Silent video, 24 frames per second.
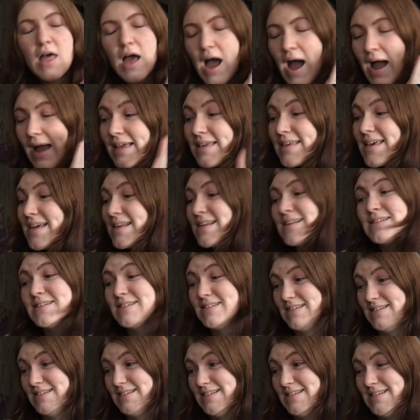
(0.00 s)
I get
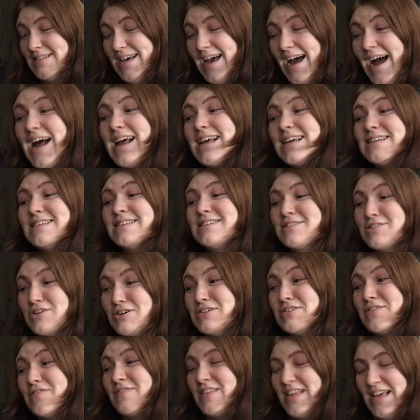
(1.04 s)
it. I
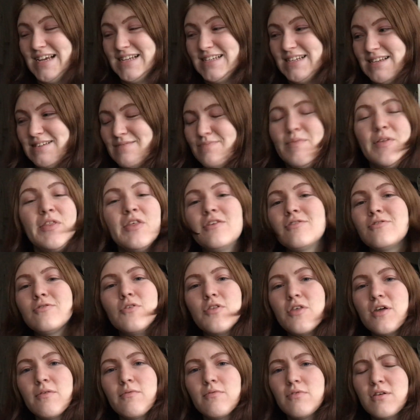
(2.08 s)
sort of get it. But this whole
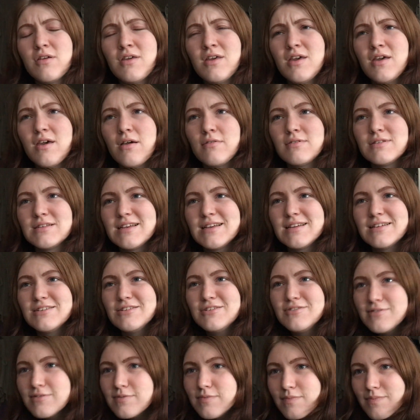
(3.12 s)
thing with the key, I was like,
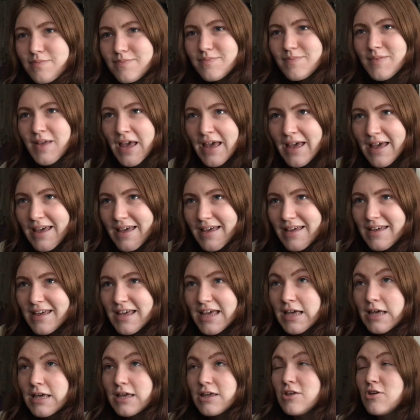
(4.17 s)

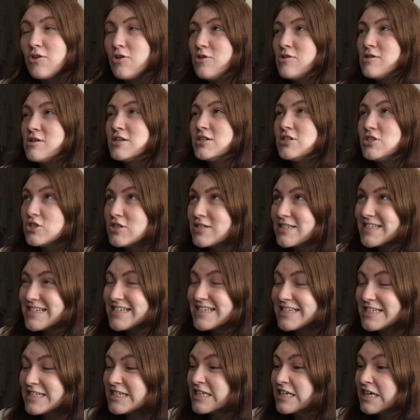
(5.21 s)
you could have just
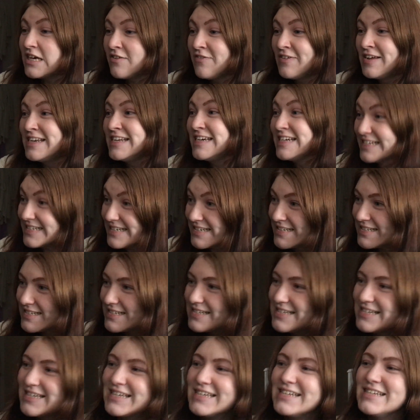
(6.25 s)
given it.
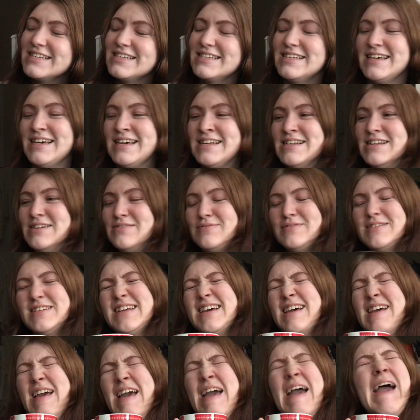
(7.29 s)
That would
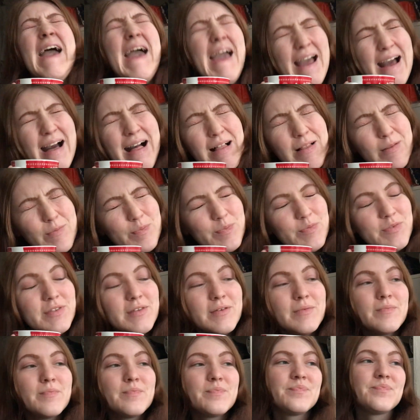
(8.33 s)
have helped.
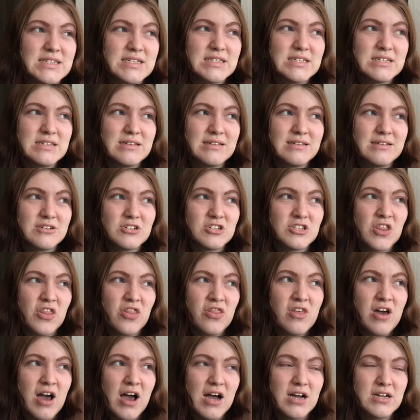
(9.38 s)
So there's
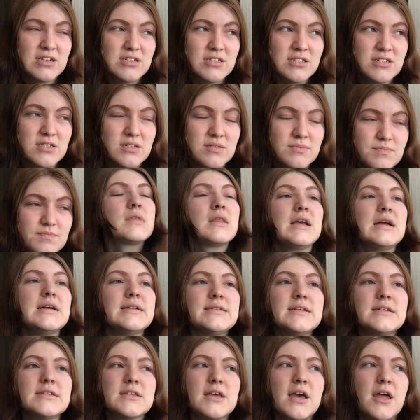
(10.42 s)
that. I
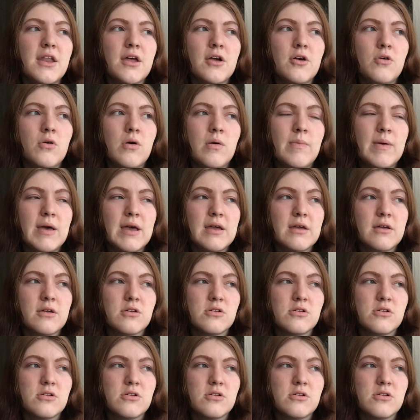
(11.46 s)
did kind of go a bit